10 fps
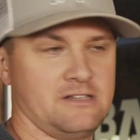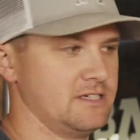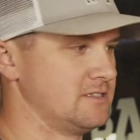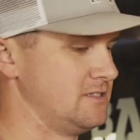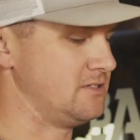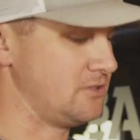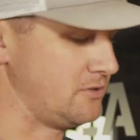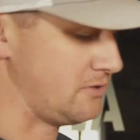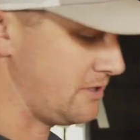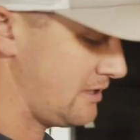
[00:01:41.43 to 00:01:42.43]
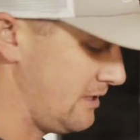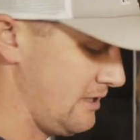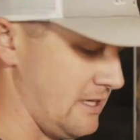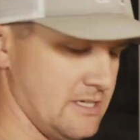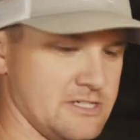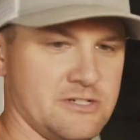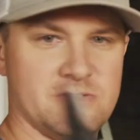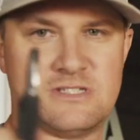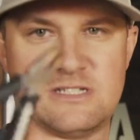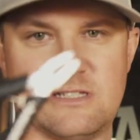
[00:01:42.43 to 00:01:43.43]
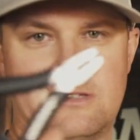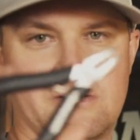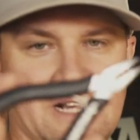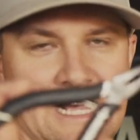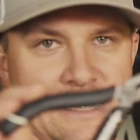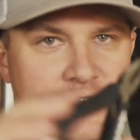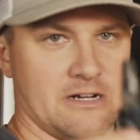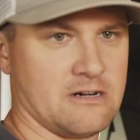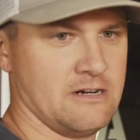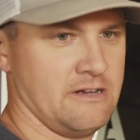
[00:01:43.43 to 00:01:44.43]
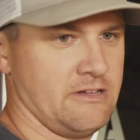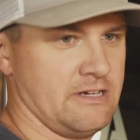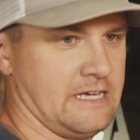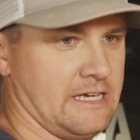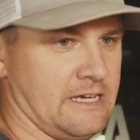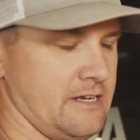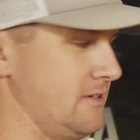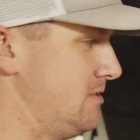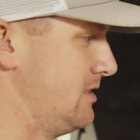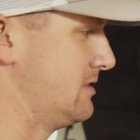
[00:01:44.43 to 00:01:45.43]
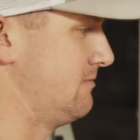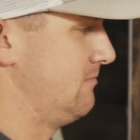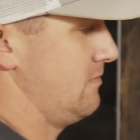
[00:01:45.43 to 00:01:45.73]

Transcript: I like to do is use this little guy here and just